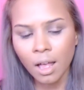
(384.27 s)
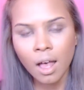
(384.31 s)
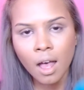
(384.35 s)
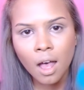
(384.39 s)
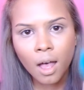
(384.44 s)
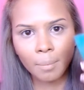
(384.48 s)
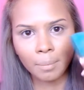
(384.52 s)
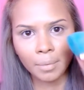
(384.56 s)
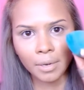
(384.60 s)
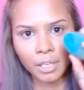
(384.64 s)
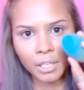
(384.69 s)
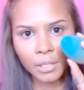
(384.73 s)

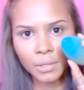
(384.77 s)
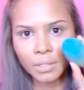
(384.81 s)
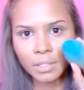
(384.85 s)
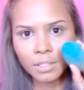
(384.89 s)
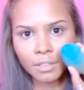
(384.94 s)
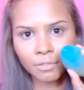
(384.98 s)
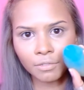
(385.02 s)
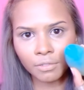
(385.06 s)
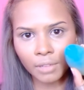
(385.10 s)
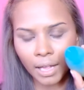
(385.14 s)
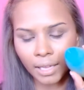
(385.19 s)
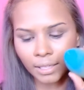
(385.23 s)
I'm going to use
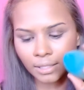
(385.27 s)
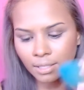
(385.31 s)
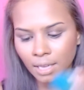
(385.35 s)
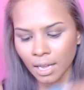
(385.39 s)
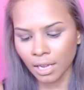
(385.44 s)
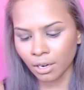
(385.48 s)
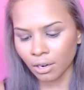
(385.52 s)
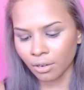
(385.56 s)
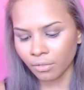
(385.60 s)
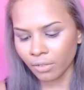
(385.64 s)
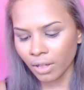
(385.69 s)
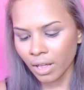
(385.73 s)
the flat
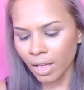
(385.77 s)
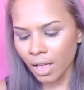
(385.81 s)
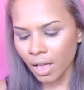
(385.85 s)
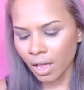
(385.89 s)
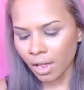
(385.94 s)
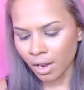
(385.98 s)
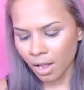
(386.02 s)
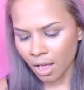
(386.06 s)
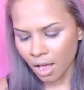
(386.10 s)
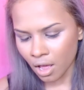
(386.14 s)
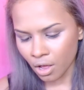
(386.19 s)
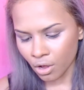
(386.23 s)
side of it
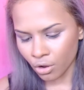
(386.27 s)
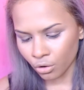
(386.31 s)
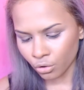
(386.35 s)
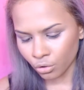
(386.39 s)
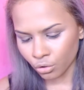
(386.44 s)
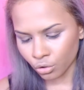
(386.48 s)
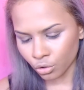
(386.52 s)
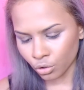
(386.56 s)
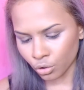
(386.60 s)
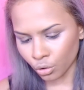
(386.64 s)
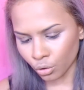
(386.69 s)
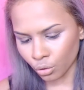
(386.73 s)

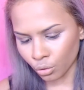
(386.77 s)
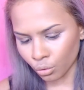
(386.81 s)
to